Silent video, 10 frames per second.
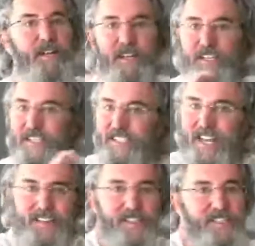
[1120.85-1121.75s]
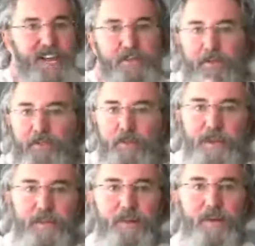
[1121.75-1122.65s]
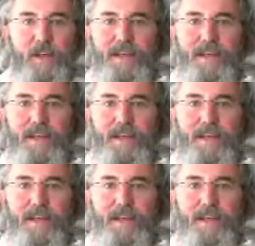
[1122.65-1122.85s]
You can set the table for people.